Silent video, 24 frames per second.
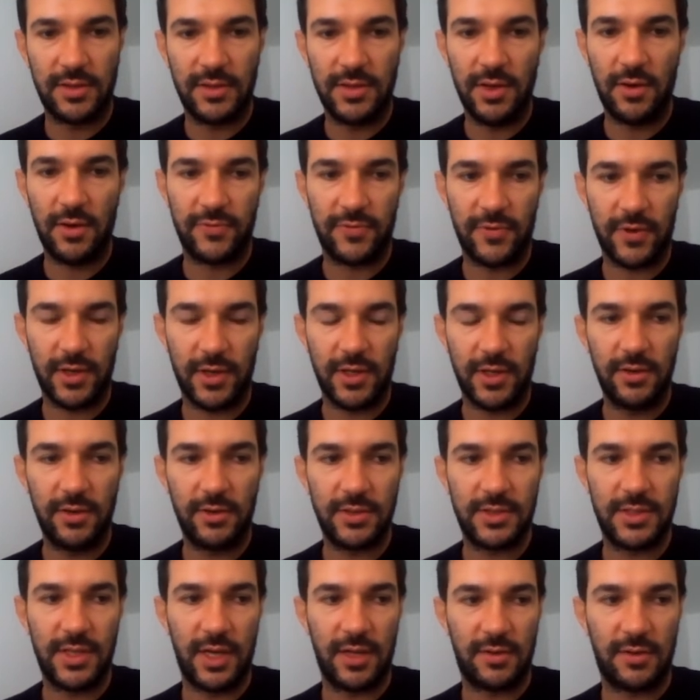idea here
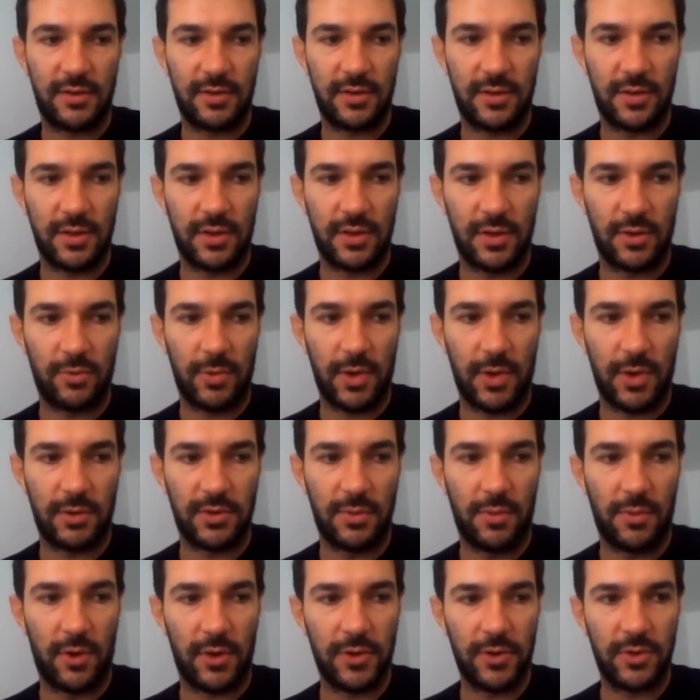is that the
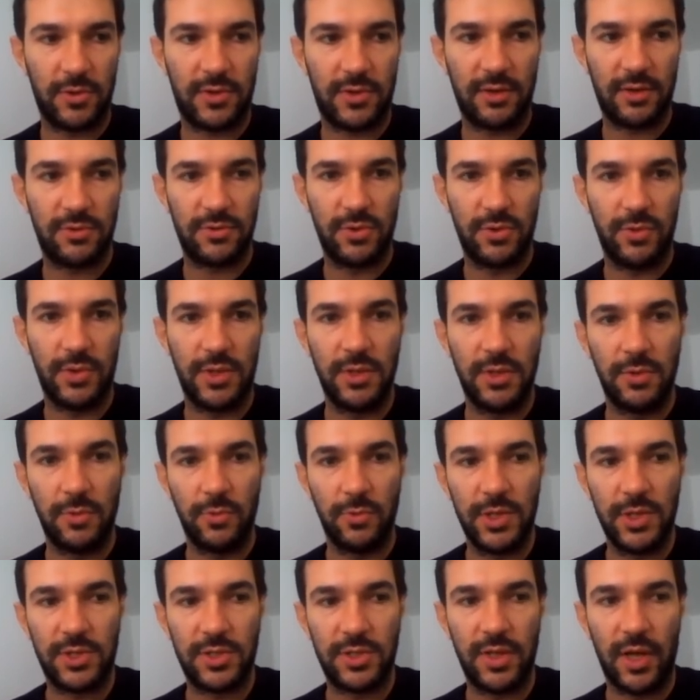model tells you in
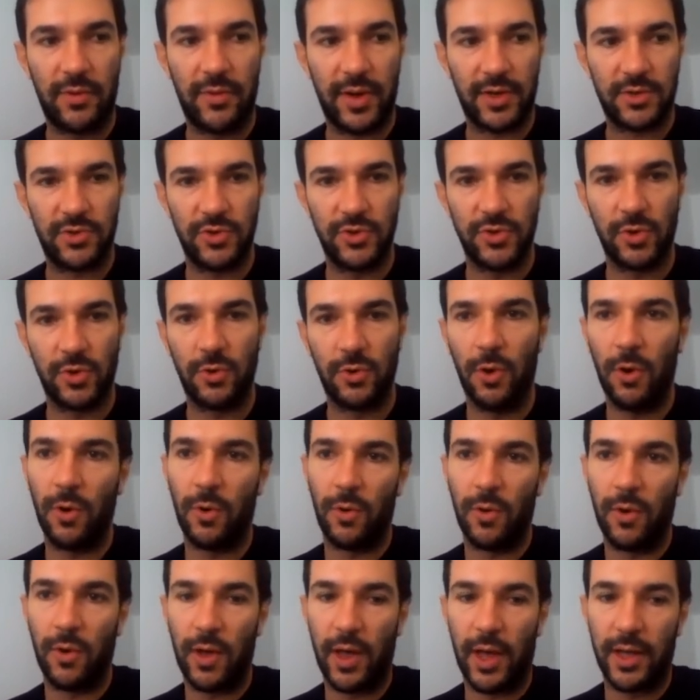which direction you
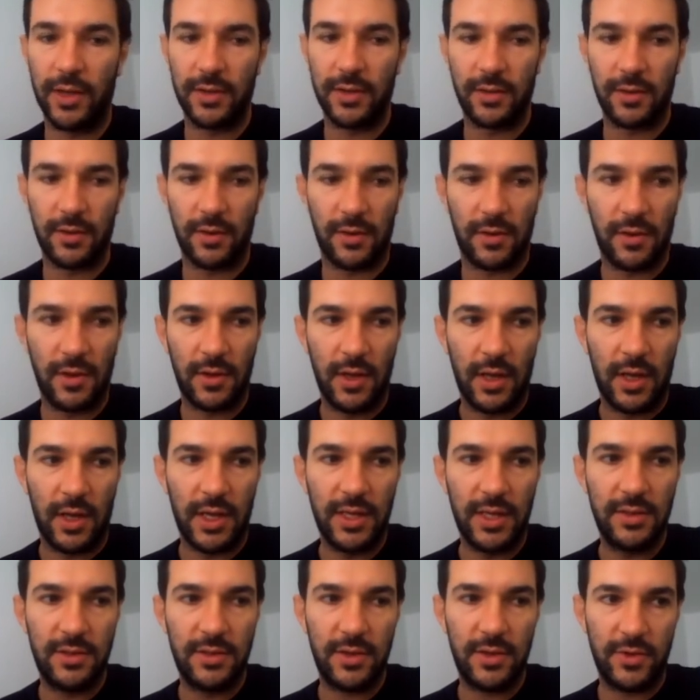go, and
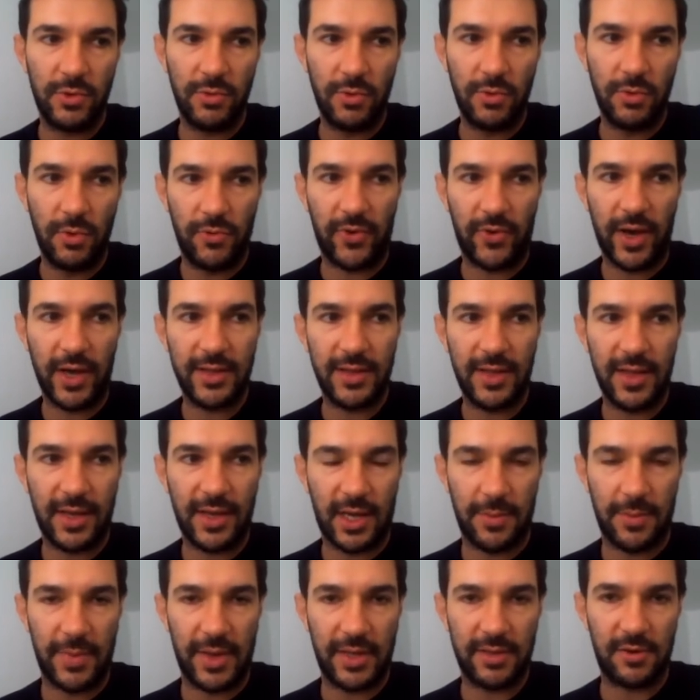either you will find like
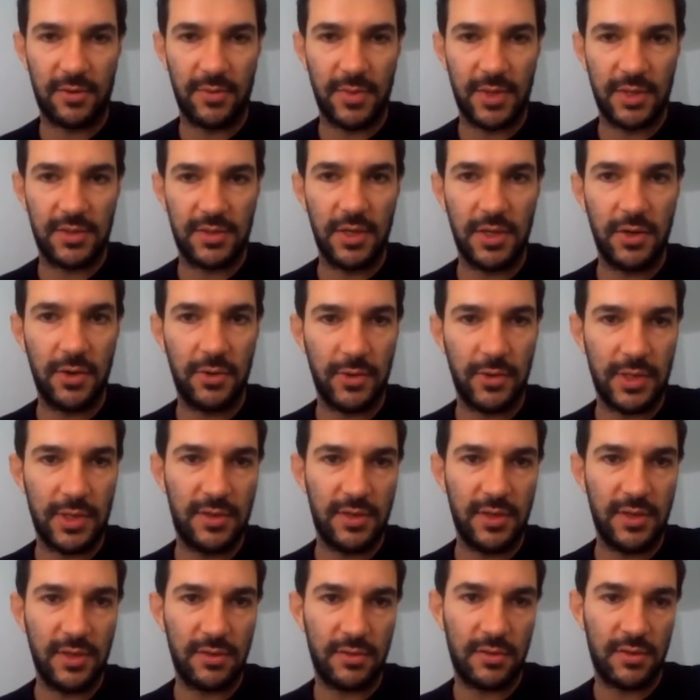a better material
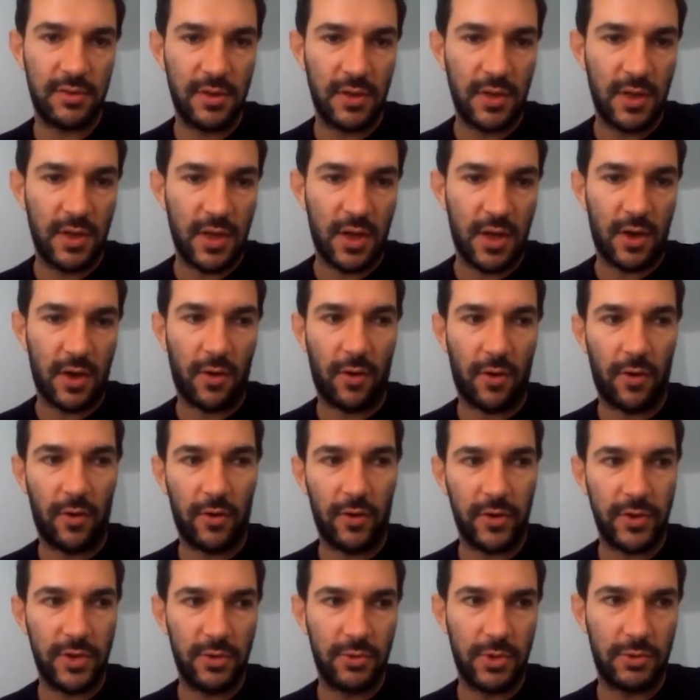indeed,
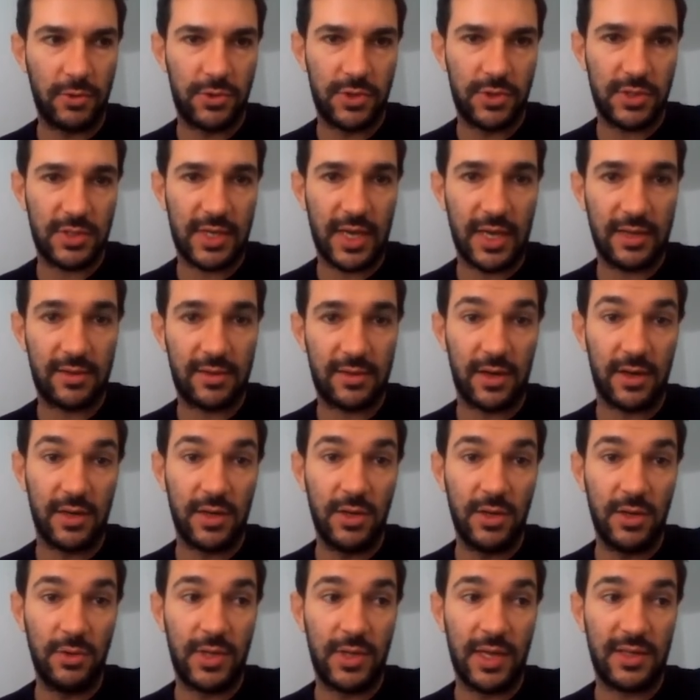or you will just get a
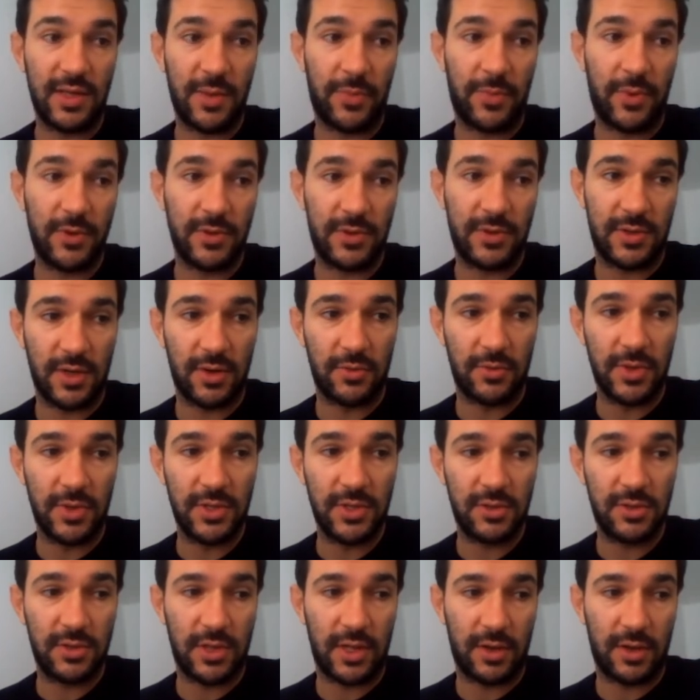new data point in a
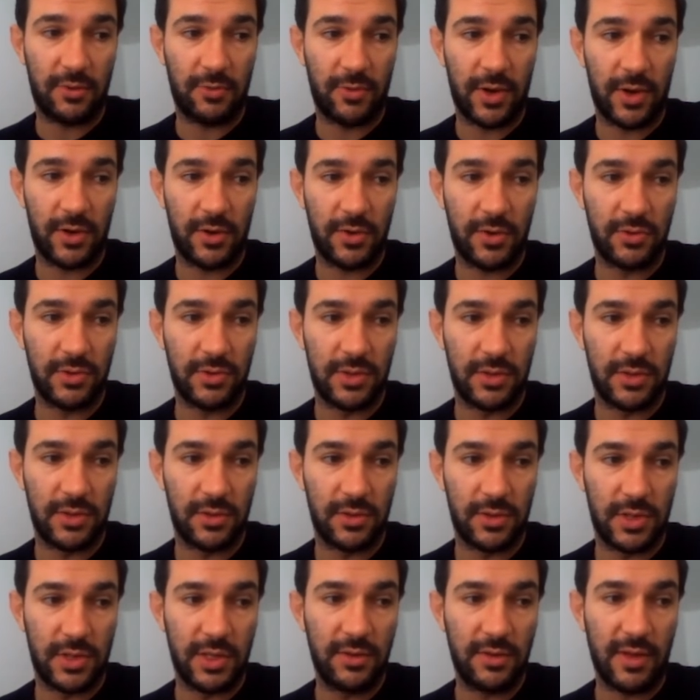region where you
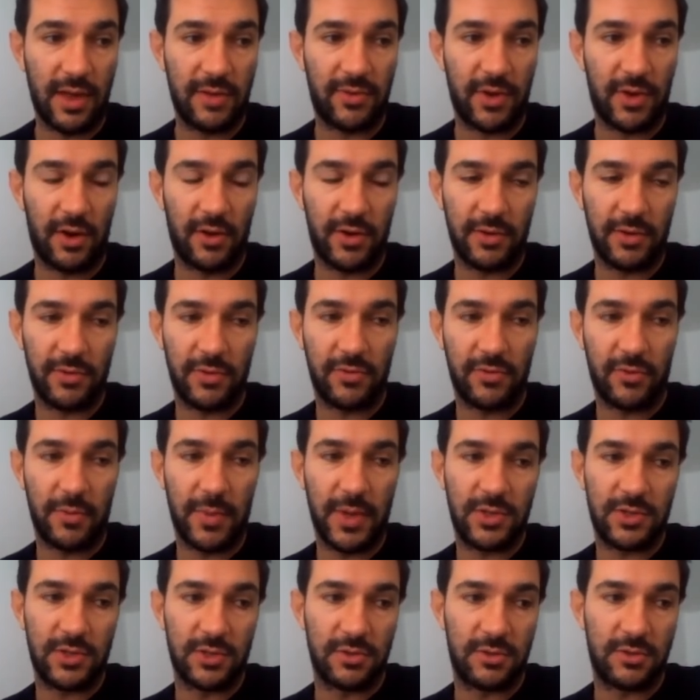didn't have a lot of
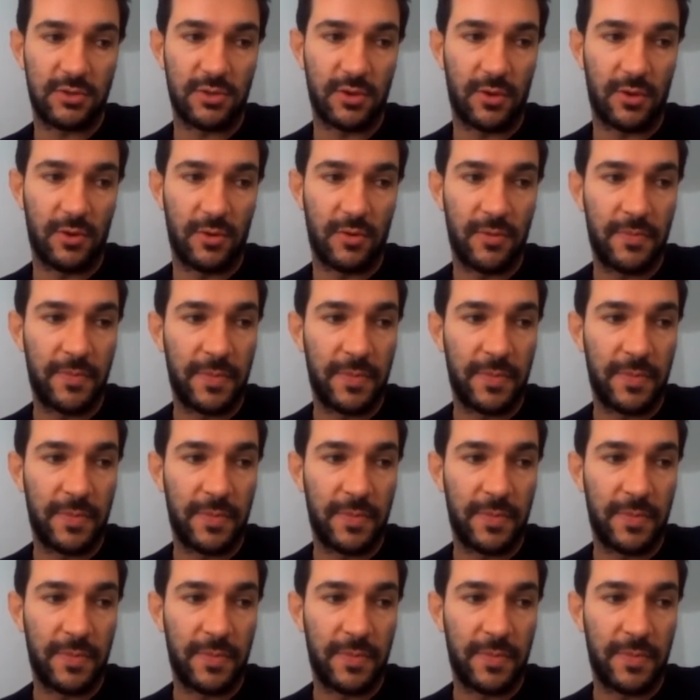information. So